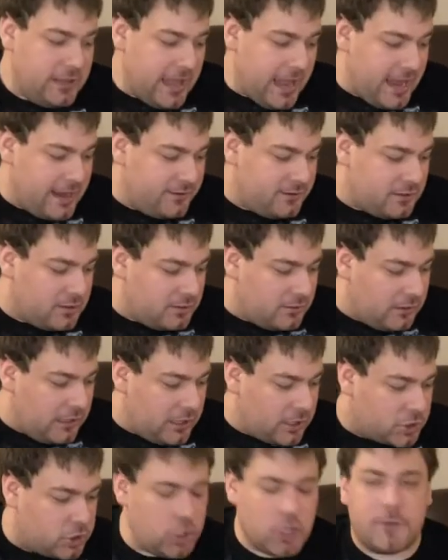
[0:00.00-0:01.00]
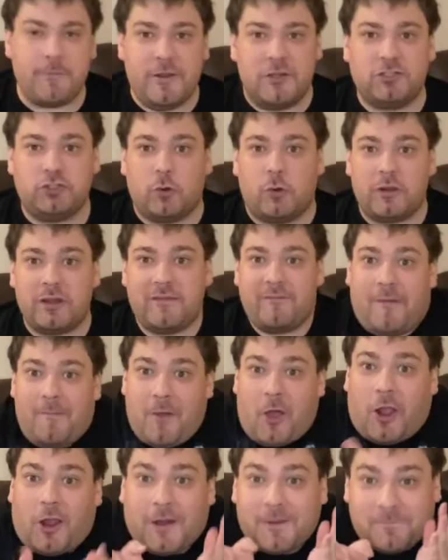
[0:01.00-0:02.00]
And a good majority of them
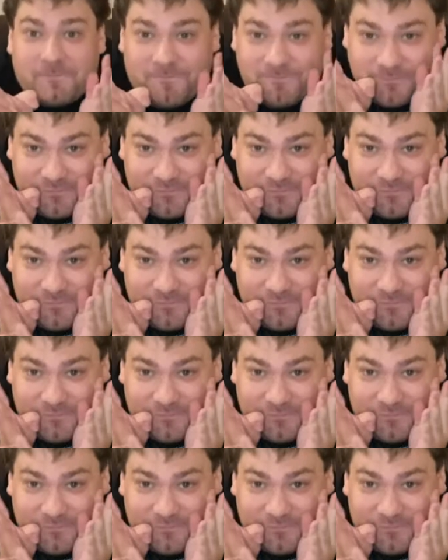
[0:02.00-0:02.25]
are